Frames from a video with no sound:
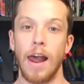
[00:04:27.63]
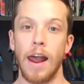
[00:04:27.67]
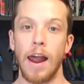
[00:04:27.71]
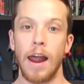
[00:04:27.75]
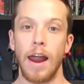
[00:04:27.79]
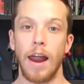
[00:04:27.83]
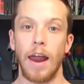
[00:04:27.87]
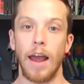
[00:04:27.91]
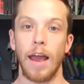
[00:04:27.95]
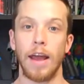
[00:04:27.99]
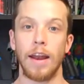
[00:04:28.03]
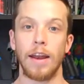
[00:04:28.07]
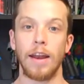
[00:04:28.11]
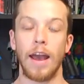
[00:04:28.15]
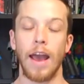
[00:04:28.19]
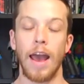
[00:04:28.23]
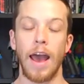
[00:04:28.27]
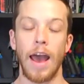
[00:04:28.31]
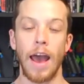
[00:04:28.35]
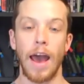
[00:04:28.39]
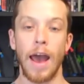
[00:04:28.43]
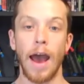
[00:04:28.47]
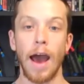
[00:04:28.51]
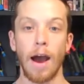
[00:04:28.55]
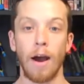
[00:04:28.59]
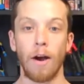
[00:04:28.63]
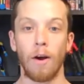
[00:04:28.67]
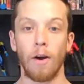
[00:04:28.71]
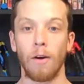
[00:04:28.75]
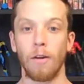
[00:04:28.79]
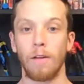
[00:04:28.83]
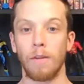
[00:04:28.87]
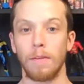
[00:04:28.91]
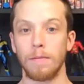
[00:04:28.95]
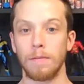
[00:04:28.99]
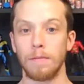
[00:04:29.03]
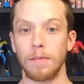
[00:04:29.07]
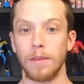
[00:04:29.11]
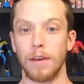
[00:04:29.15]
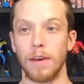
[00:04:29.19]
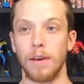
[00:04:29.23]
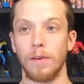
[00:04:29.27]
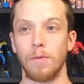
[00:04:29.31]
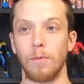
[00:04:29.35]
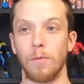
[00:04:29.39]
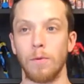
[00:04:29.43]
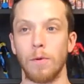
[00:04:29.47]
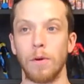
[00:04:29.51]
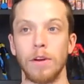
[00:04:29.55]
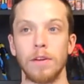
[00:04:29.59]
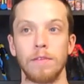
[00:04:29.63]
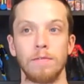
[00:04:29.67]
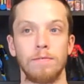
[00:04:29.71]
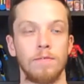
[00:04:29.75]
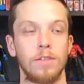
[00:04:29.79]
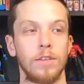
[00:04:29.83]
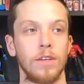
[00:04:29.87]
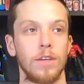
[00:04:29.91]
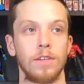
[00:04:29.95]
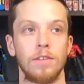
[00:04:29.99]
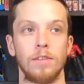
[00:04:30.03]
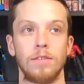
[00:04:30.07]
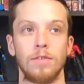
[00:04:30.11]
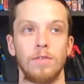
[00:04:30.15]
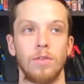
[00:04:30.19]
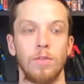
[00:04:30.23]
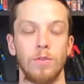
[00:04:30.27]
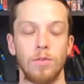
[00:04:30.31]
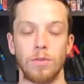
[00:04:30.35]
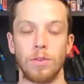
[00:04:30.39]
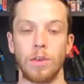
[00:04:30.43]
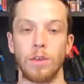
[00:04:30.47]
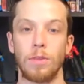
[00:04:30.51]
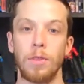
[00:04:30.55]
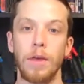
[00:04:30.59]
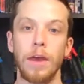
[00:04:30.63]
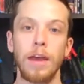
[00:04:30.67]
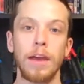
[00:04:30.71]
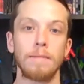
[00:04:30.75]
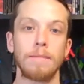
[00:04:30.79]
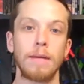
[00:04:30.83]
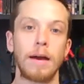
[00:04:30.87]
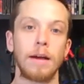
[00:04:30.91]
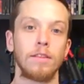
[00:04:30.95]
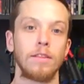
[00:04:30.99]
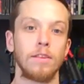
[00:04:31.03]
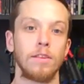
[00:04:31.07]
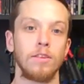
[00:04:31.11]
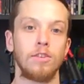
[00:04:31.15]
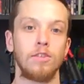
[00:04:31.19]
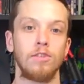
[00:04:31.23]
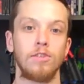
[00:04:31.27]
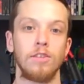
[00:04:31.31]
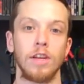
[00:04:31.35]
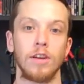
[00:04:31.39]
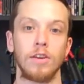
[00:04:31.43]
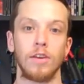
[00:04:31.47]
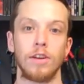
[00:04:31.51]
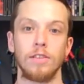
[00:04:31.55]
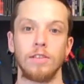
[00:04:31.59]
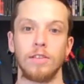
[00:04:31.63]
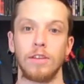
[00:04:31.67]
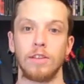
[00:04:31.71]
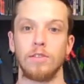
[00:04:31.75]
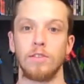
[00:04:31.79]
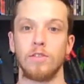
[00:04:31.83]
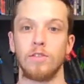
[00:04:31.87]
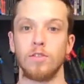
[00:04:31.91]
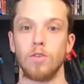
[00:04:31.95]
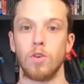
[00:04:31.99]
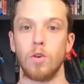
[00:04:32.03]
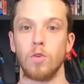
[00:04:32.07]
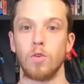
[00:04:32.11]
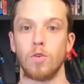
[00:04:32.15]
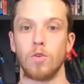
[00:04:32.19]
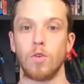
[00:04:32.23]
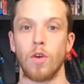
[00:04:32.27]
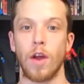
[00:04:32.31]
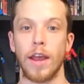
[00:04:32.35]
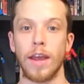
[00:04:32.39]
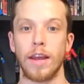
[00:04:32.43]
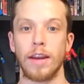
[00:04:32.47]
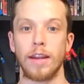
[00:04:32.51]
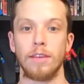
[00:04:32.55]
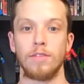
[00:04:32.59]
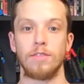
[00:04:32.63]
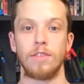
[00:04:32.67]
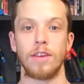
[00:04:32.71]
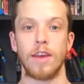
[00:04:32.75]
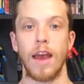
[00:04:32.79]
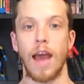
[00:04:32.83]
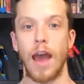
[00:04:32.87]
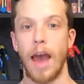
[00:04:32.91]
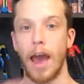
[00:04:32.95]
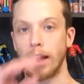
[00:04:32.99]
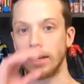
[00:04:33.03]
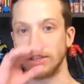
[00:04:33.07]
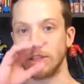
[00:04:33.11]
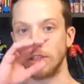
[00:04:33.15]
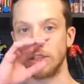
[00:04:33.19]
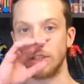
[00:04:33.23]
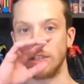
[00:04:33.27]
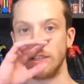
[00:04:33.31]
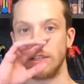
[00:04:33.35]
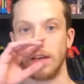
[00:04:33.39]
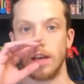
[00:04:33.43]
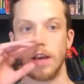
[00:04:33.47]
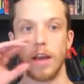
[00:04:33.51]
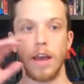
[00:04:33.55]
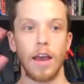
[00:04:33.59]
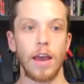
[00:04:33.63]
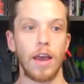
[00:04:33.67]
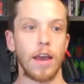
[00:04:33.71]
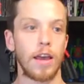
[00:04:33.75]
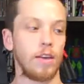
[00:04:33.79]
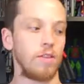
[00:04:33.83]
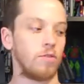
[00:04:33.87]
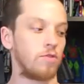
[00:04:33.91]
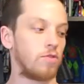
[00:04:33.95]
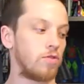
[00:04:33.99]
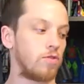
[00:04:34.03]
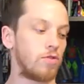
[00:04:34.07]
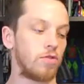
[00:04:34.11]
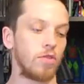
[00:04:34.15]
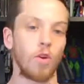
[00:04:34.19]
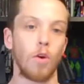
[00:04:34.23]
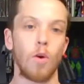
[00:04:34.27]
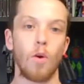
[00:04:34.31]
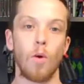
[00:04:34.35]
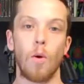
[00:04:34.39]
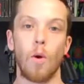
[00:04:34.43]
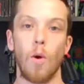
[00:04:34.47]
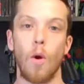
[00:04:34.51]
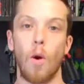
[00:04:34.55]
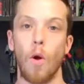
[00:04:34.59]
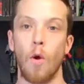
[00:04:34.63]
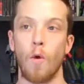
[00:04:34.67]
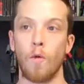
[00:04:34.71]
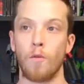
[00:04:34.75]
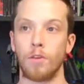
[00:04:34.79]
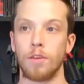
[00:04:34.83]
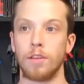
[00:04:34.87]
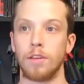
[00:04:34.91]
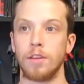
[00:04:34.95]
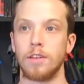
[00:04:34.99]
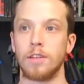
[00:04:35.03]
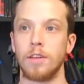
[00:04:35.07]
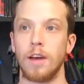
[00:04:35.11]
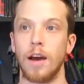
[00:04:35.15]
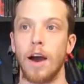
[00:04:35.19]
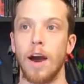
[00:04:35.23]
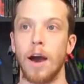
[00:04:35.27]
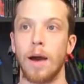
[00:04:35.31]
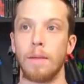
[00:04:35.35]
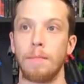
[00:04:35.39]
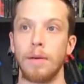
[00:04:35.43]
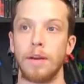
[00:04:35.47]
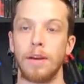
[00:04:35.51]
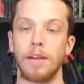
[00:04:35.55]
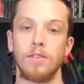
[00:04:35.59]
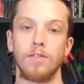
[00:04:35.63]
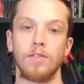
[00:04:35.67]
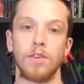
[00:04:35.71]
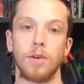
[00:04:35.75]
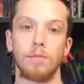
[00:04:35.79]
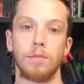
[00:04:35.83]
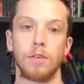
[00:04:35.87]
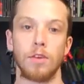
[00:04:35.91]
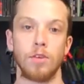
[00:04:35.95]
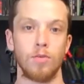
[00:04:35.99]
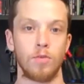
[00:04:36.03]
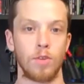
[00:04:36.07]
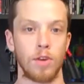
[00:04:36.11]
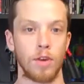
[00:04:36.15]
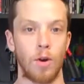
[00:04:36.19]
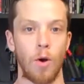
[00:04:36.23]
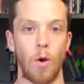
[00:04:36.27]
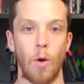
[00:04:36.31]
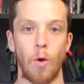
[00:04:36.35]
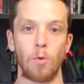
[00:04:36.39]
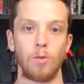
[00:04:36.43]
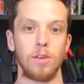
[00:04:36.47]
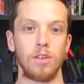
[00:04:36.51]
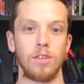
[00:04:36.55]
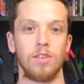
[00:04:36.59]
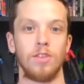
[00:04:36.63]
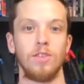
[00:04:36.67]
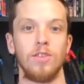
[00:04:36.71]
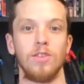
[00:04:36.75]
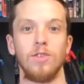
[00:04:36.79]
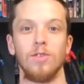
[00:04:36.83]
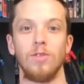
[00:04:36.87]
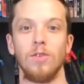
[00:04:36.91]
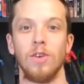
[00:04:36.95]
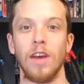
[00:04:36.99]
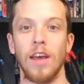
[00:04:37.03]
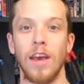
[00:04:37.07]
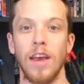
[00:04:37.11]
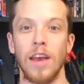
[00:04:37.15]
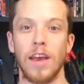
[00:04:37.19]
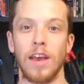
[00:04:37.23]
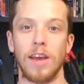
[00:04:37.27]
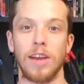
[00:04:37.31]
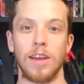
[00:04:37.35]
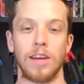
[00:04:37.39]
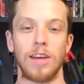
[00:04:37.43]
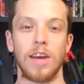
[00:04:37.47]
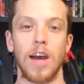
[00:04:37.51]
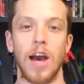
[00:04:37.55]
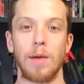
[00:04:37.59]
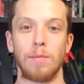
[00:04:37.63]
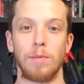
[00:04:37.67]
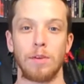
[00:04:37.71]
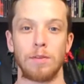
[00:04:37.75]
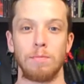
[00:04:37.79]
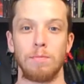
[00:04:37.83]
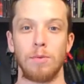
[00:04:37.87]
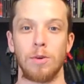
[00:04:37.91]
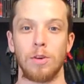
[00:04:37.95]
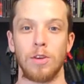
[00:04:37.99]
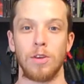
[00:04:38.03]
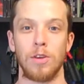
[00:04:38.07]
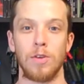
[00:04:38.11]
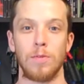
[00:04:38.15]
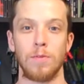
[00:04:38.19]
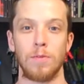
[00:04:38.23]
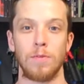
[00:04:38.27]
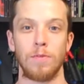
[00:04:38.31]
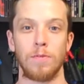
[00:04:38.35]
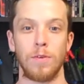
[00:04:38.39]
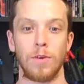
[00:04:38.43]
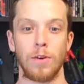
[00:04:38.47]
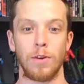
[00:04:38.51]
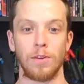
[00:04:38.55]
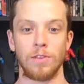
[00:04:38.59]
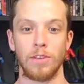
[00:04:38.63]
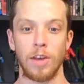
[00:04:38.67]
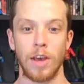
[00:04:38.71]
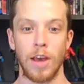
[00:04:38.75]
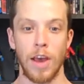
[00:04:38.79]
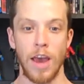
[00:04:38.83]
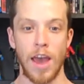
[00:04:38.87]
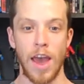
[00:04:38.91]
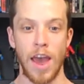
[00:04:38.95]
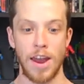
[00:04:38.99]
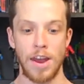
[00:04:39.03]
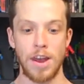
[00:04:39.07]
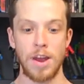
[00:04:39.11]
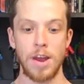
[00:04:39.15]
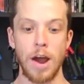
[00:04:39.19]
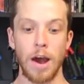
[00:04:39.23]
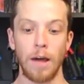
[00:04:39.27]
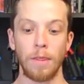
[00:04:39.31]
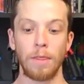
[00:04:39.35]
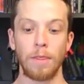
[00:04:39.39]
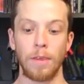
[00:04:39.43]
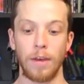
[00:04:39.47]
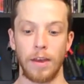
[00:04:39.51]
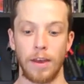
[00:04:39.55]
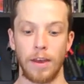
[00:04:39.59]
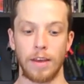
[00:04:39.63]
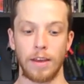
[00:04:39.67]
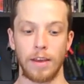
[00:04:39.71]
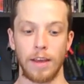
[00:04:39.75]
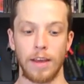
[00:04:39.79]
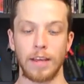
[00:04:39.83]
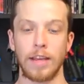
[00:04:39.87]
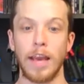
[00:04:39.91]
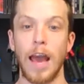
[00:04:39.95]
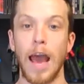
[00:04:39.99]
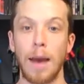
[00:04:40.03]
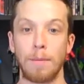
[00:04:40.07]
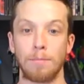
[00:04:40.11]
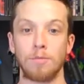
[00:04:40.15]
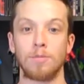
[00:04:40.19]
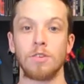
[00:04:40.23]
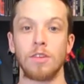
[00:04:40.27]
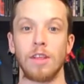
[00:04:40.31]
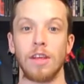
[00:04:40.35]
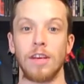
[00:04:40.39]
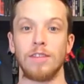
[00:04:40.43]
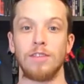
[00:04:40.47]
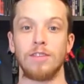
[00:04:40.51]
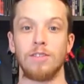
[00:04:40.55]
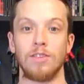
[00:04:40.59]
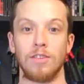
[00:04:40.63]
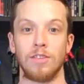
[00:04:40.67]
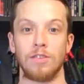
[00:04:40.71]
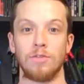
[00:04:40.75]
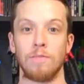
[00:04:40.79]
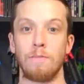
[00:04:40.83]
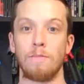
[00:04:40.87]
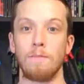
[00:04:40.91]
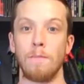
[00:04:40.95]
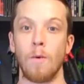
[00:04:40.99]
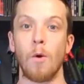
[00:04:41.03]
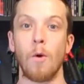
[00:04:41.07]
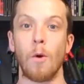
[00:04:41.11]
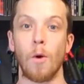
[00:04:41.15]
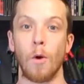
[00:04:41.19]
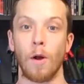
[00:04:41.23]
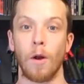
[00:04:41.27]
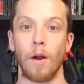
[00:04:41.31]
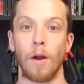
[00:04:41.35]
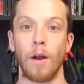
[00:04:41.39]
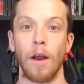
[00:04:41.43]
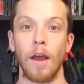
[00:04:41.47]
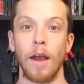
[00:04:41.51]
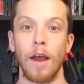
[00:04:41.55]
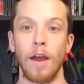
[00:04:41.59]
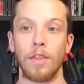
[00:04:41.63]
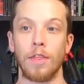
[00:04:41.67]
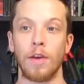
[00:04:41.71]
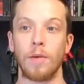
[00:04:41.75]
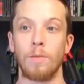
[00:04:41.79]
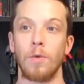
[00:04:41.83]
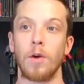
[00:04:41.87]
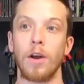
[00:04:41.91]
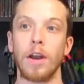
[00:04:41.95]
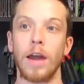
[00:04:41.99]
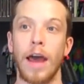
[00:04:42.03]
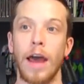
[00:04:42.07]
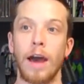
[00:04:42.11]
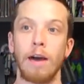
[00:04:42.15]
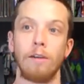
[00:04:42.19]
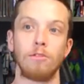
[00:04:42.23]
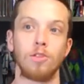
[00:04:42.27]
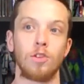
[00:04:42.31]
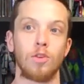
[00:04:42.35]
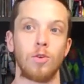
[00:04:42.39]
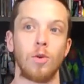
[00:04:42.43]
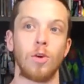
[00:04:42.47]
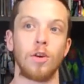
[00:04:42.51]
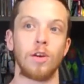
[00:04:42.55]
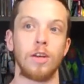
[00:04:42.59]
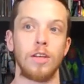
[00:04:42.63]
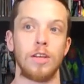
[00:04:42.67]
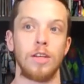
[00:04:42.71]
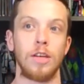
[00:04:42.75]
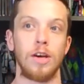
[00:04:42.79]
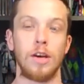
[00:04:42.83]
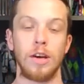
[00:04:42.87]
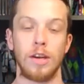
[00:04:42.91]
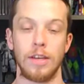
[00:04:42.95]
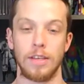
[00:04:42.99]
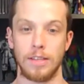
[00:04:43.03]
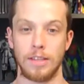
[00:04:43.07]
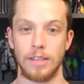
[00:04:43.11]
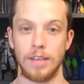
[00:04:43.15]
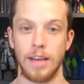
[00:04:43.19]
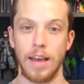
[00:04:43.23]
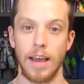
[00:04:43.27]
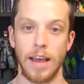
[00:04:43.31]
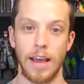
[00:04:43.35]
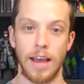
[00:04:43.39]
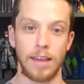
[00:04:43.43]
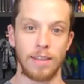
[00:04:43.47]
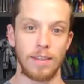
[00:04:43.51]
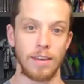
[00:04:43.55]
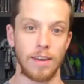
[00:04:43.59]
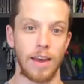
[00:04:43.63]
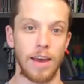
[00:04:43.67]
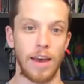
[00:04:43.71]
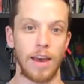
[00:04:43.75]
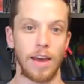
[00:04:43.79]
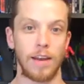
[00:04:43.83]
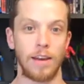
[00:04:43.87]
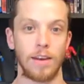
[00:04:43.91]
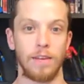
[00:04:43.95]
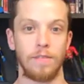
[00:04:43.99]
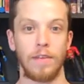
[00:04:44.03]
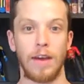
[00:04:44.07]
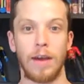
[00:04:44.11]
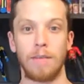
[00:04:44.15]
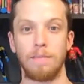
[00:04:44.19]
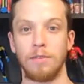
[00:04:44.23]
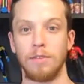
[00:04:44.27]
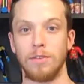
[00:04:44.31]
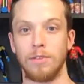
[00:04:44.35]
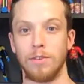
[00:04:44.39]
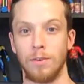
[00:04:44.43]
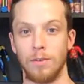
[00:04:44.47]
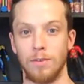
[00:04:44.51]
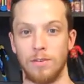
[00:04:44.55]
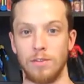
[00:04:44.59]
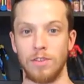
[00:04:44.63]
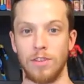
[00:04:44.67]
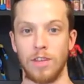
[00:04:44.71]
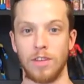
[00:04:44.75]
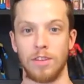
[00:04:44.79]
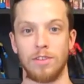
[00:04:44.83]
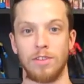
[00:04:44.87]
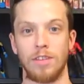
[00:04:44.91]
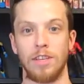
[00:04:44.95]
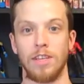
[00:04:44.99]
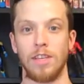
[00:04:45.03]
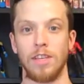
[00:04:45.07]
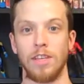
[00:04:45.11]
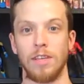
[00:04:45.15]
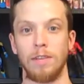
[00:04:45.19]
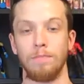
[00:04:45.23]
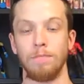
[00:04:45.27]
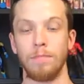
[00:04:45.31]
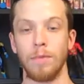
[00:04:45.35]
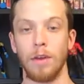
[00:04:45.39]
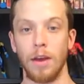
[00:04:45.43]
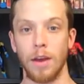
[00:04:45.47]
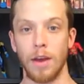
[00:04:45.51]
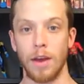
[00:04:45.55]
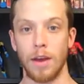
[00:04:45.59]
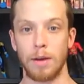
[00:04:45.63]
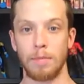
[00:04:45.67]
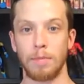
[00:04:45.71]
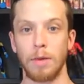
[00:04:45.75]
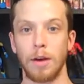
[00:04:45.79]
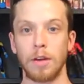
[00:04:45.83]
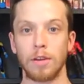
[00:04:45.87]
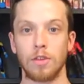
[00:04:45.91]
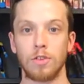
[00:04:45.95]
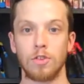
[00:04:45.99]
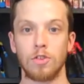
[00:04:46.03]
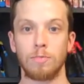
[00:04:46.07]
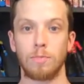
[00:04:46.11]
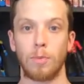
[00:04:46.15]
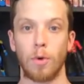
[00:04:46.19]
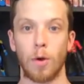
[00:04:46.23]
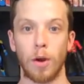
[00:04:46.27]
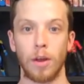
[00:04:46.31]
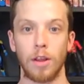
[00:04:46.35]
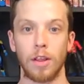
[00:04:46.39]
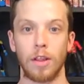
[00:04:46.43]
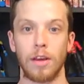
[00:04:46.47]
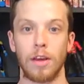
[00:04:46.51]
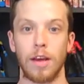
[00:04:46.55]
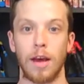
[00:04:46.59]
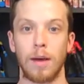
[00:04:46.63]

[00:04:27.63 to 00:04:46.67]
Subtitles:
And Hal, the thing about this series that's so great is the action is so over the top, and it's something you can only do in a comic book universe. And nothing encapsulates this more than what Hal Jordan does at the end of episode 16. I'm not going to spoil it.